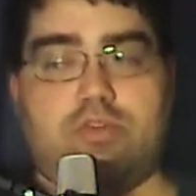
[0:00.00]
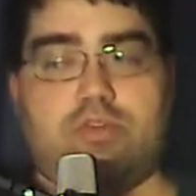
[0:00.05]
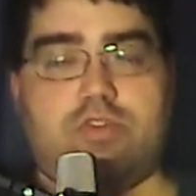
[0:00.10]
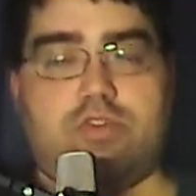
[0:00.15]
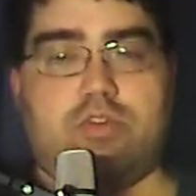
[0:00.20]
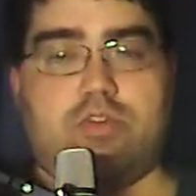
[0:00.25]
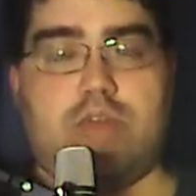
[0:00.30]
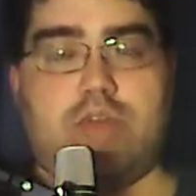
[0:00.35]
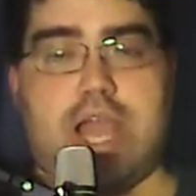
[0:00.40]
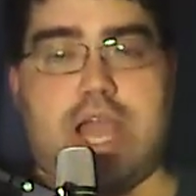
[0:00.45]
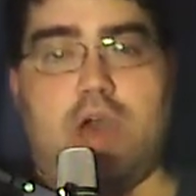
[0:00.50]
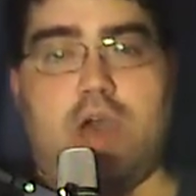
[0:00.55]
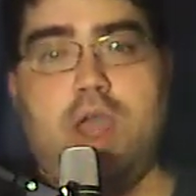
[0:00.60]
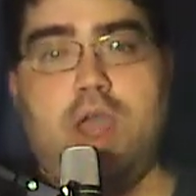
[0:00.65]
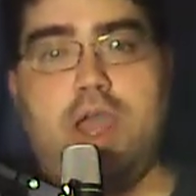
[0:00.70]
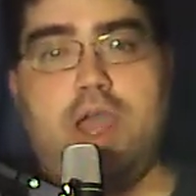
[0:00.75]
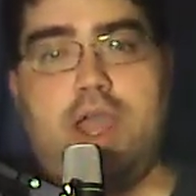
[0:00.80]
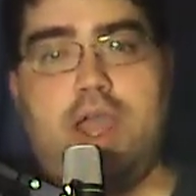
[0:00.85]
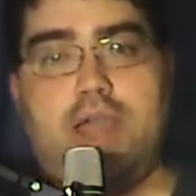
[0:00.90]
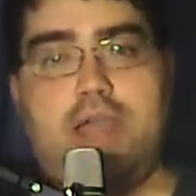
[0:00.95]
So now
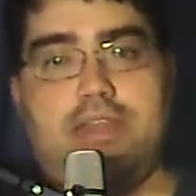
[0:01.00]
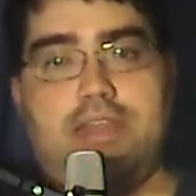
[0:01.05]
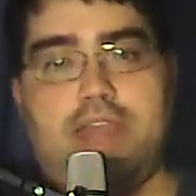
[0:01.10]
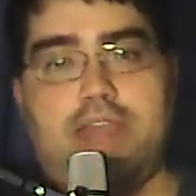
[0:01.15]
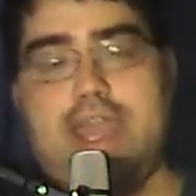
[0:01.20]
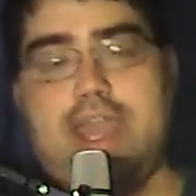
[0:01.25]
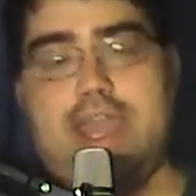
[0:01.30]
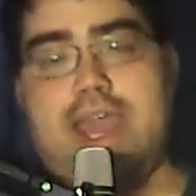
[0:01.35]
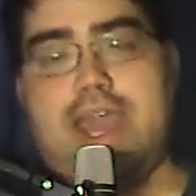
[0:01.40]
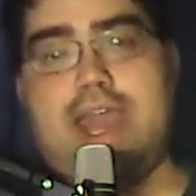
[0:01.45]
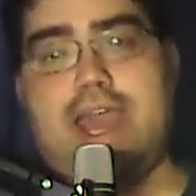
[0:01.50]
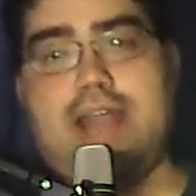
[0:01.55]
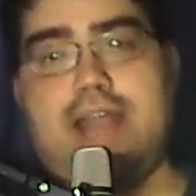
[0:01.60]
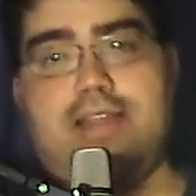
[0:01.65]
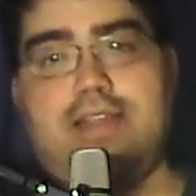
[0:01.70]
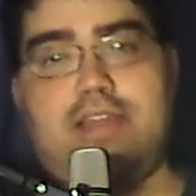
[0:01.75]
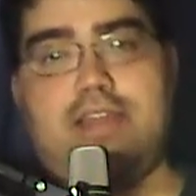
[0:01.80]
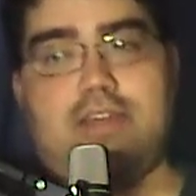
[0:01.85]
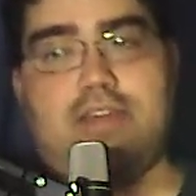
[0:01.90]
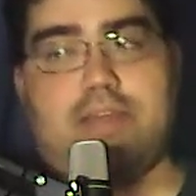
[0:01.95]
they had
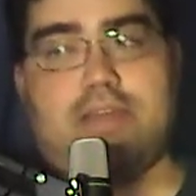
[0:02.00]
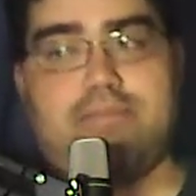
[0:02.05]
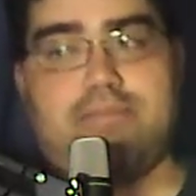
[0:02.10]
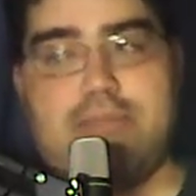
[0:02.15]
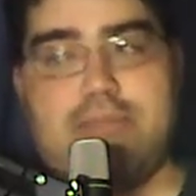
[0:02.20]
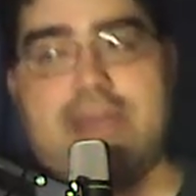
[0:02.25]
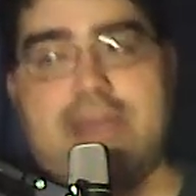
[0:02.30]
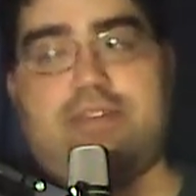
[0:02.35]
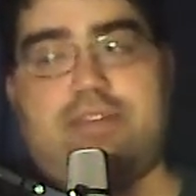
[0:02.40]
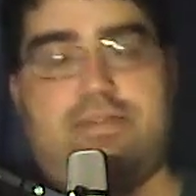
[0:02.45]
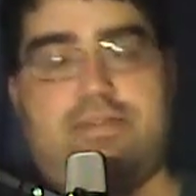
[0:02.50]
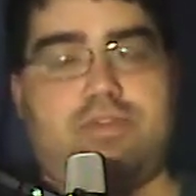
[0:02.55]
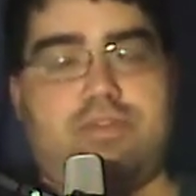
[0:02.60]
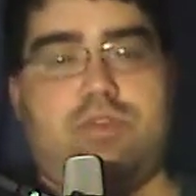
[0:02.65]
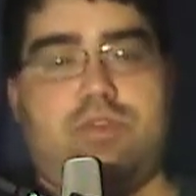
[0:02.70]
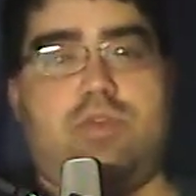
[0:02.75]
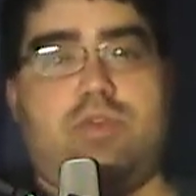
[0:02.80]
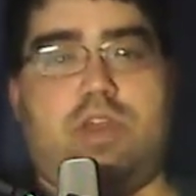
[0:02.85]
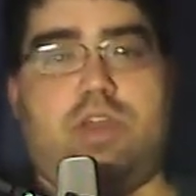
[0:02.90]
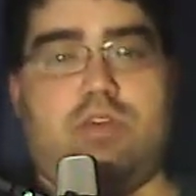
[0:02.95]
these like massive
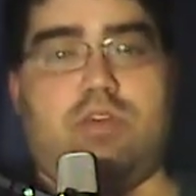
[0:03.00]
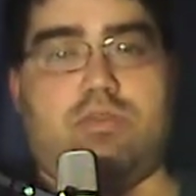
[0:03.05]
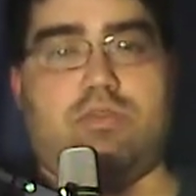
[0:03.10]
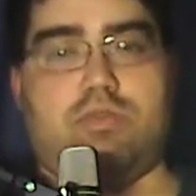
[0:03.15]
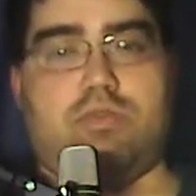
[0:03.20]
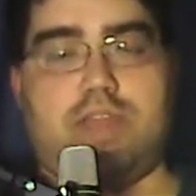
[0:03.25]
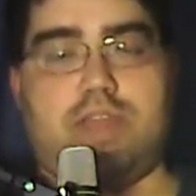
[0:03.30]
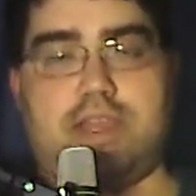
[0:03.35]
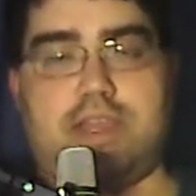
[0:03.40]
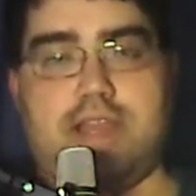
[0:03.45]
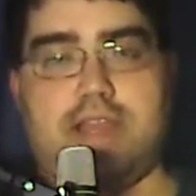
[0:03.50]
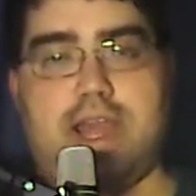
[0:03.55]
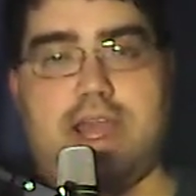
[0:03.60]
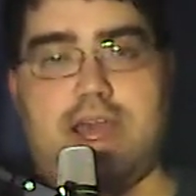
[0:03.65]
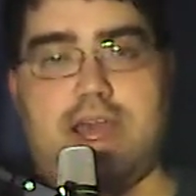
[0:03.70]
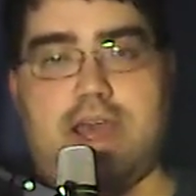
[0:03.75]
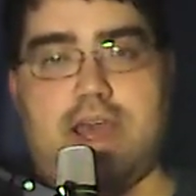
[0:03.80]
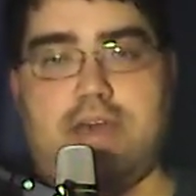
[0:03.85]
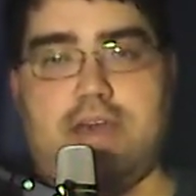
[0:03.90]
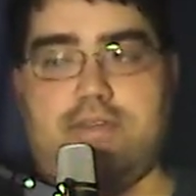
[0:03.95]
studios where they could
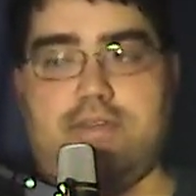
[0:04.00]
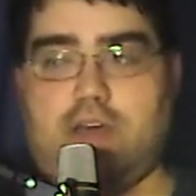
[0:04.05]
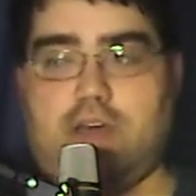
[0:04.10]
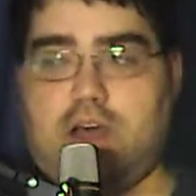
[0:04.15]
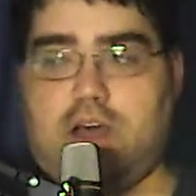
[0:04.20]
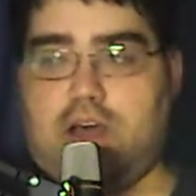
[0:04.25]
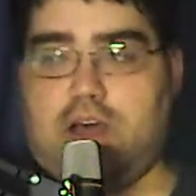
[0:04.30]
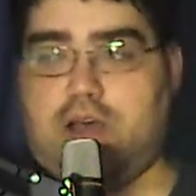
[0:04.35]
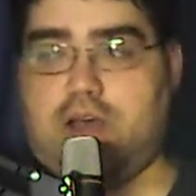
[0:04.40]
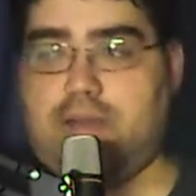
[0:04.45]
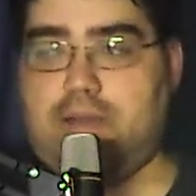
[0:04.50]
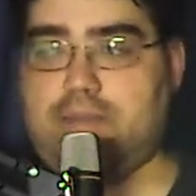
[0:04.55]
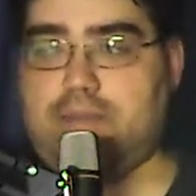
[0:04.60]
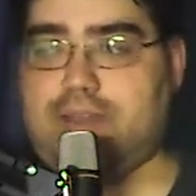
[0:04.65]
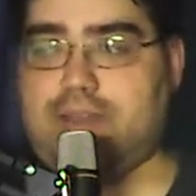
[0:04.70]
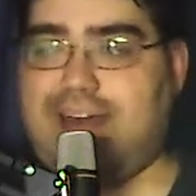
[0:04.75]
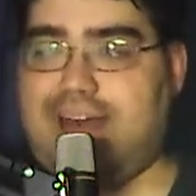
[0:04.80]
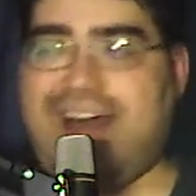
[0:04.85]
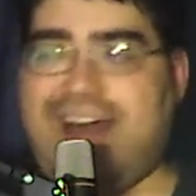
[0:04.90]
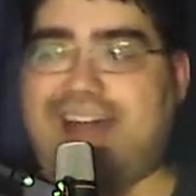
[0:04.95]
have um,
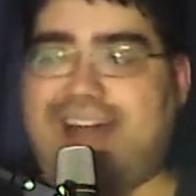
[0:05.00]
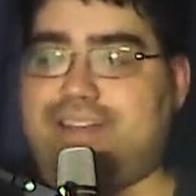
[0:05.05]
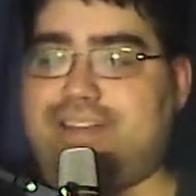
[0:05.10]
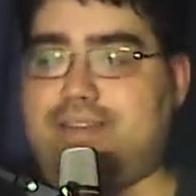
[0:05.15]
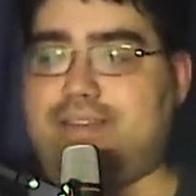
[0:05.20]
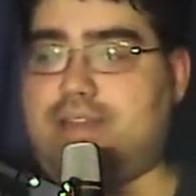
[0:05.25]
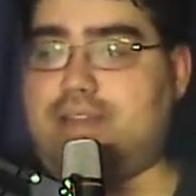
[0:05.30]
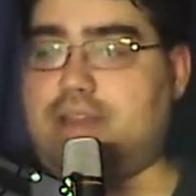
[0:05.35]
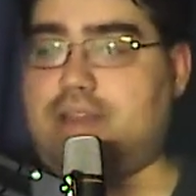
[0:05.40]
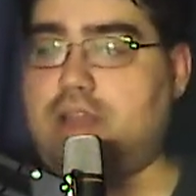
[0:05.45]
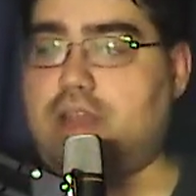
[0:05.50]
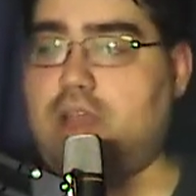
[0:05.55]
constant